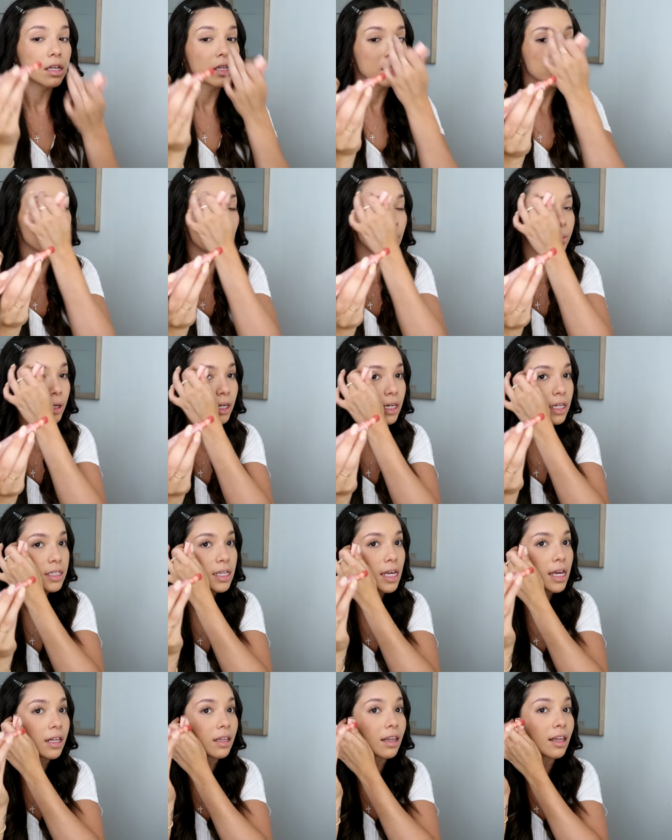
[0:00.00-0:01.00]
So I'm gonna
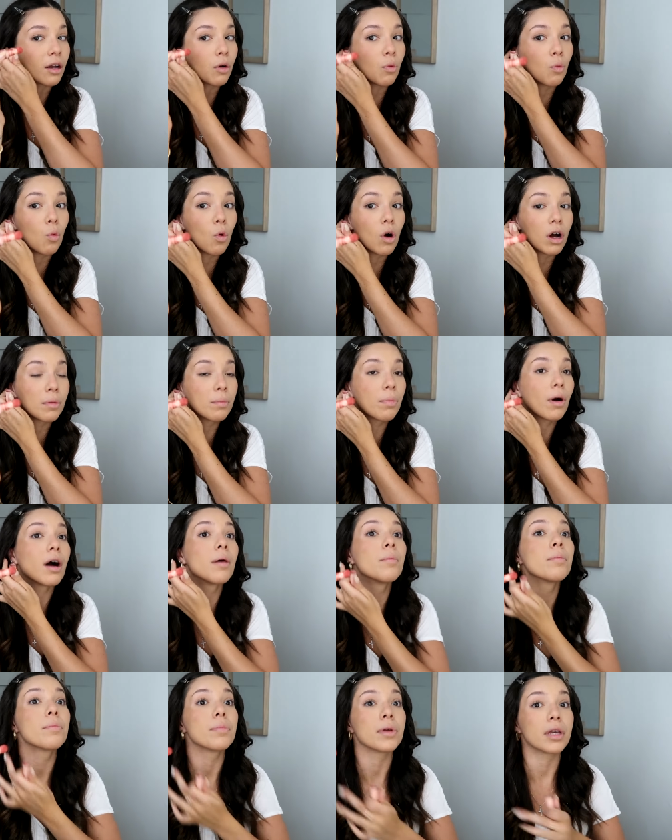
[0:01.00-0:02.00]
take like one
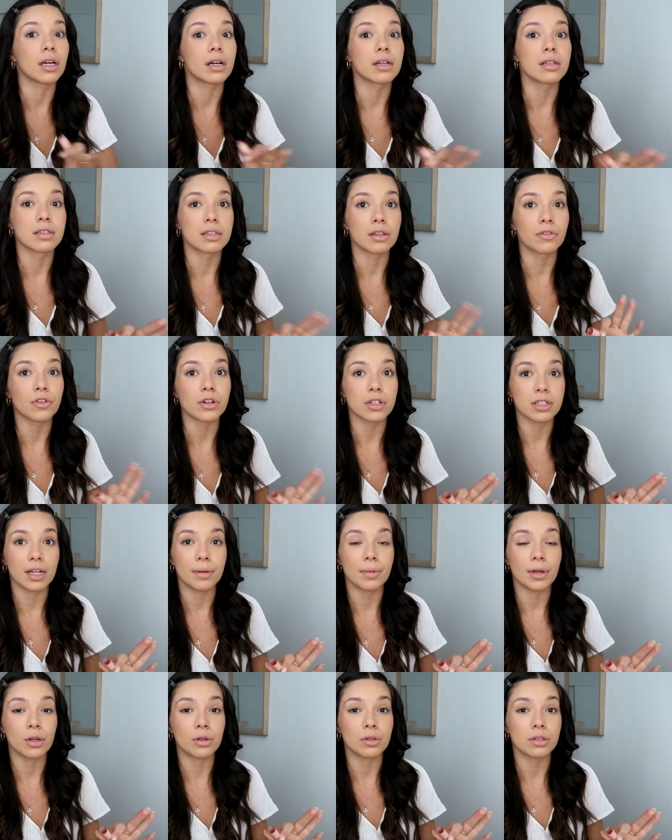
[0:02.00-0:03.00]
pump because the first
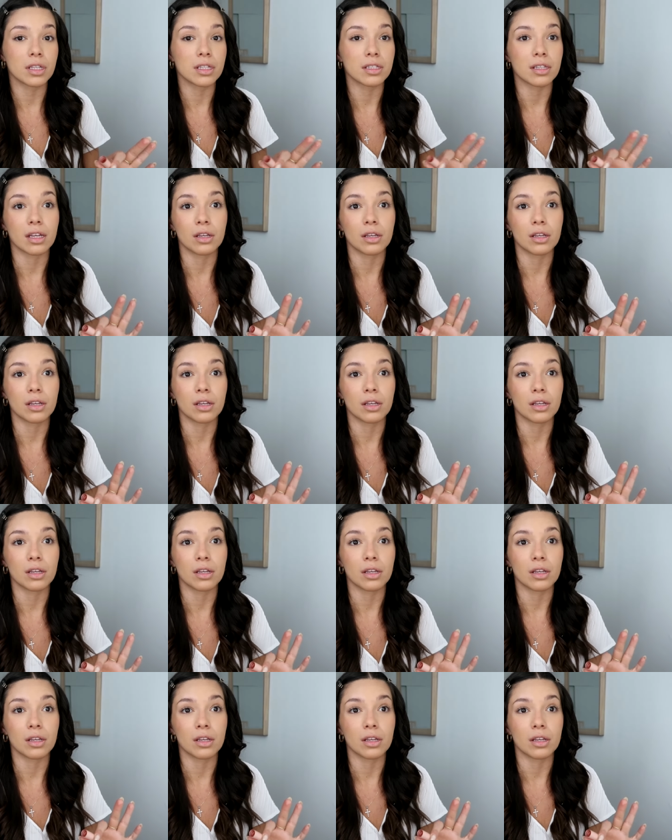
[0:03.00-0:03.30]
time I used this,